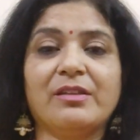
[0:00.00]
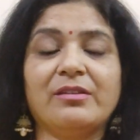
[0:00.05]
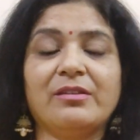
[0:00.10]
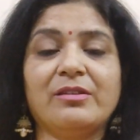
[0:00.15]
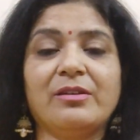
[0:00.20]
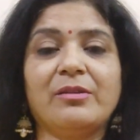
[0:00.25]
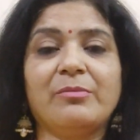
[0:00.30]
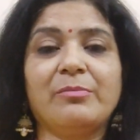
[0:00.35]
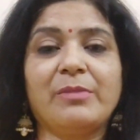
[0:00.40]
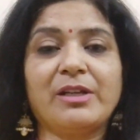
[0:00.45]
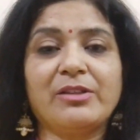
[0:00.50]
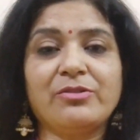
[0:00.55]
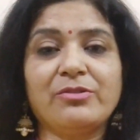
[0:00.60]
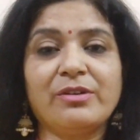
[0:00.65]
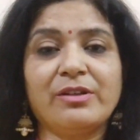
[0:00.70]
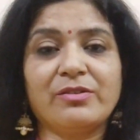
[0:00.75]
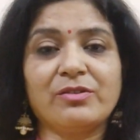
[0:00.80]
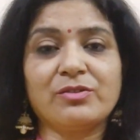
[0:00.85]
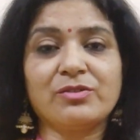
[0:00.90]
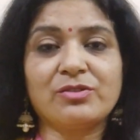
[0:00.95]
The mother
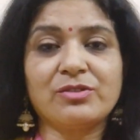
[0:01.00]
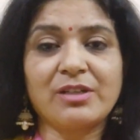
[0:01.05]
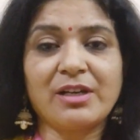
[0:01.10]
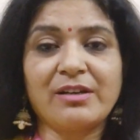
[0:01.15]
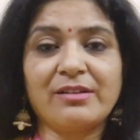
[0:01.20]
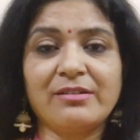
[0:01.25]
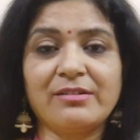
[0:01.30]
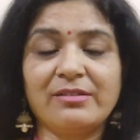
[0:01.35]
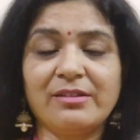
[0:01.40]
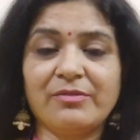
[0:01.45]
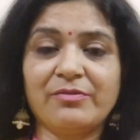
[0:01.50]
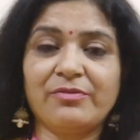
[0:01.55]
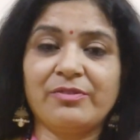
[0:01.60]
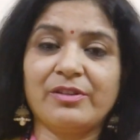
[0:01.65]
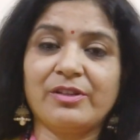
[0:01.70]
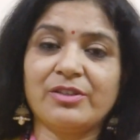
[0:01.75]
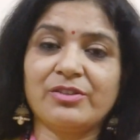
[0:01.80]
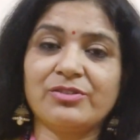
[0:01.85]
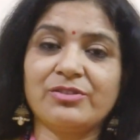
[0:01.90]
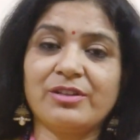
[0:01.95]
and the son, they
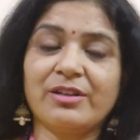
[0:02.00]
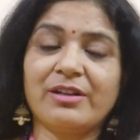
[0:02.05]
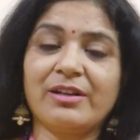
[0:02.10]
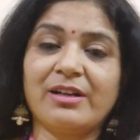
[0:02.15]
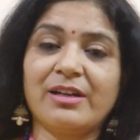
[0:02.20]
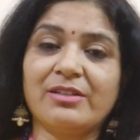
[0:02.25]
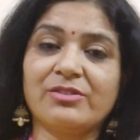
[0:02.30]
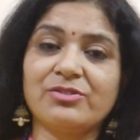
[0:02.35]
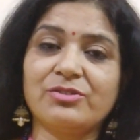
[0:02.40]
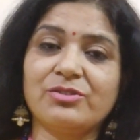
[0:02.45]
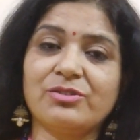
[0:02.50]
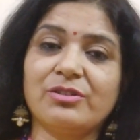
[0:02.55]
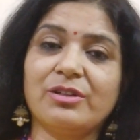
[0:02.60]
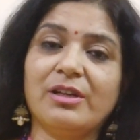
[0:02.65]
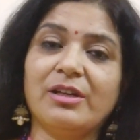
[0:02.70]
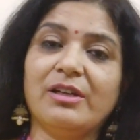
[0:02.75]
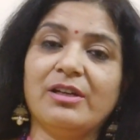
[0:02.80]
finished their lunch.